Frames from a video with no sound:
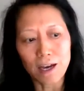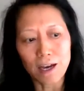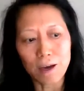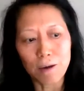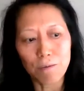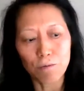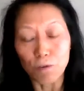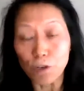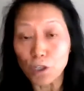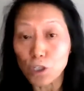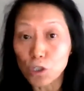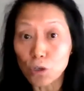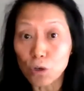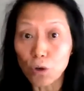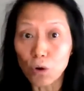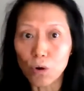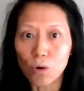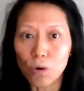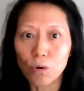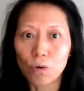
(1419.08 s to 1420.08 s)

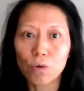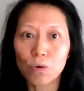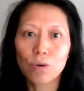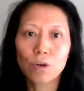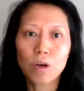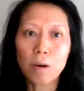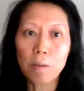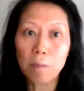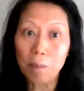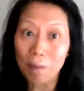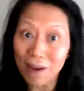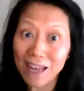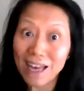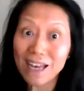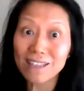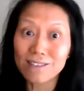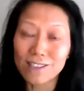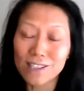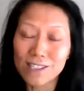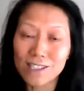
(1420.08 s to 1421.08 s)
regional
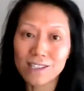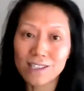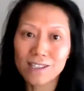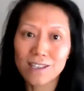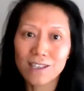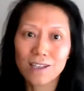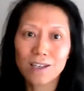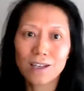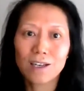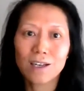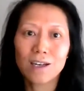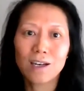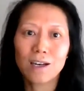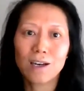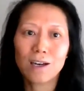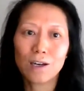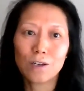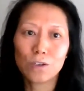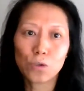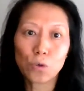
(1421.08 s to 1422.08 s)
plans
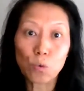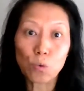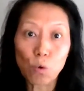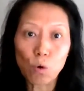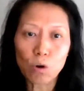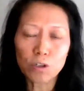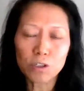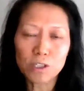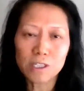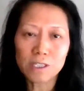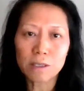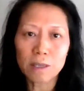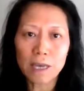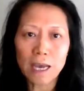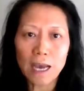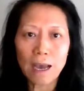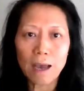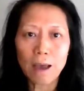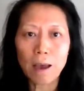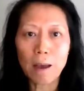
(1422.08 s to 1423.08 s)
towards
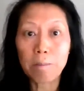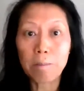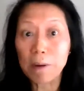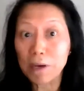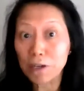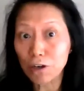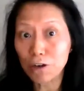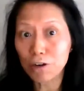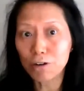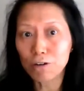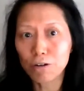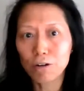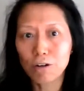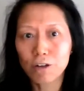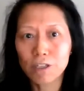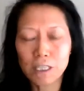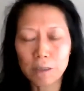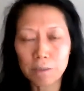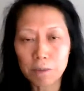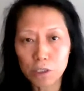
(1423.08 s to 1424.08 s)
a better
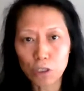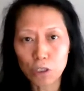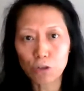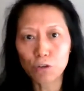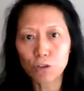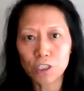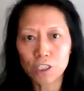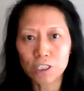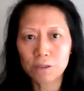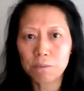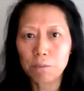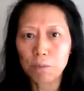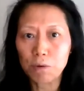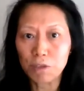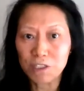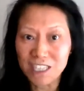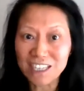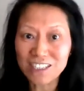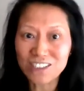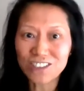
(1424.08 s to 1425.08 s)
cybersecurity
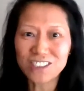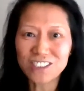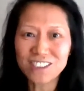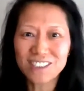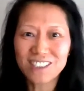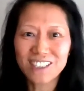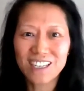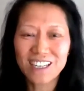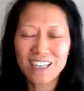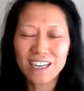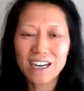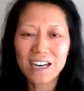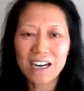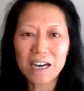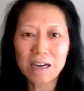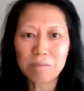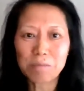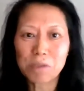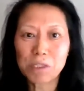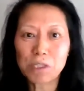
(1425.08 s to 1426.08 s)
protection.
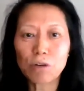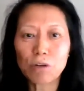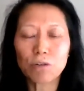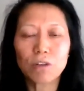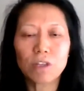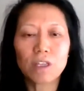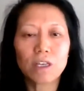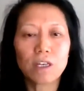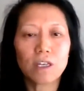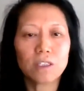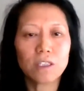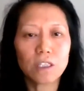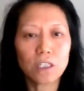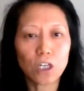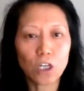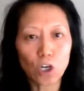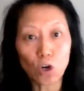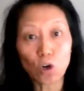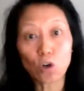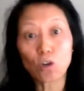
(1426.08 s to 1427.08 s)
So in
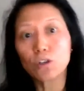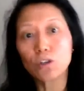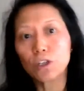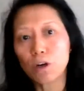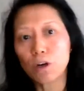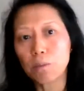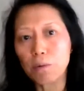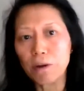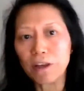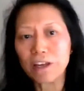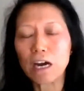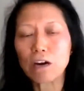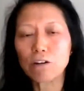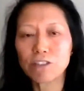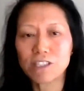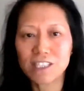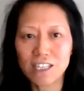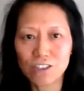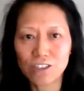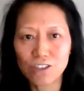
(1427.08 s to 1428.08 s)
the earlier breakout
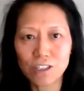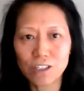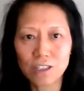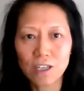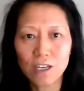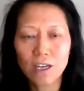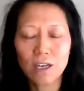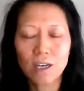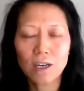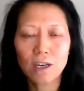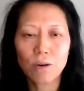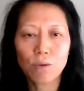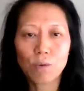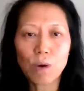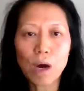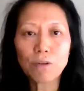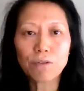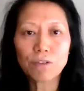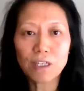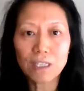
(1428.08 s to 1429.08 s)
session,
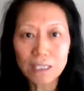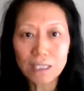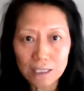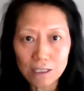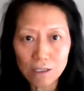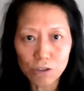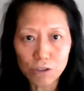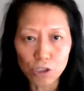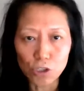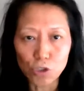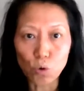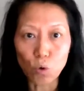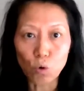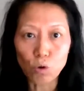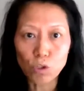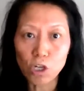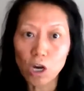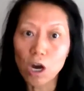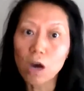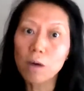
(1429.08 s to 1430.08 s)
one of the leaders, George
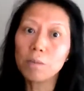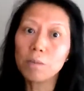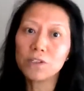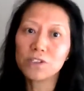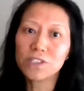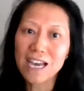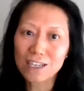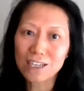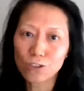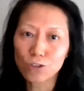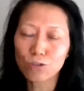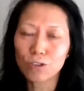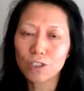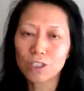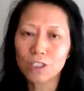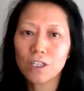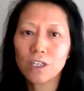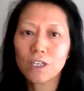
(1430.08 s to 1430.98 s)
Thomas, actually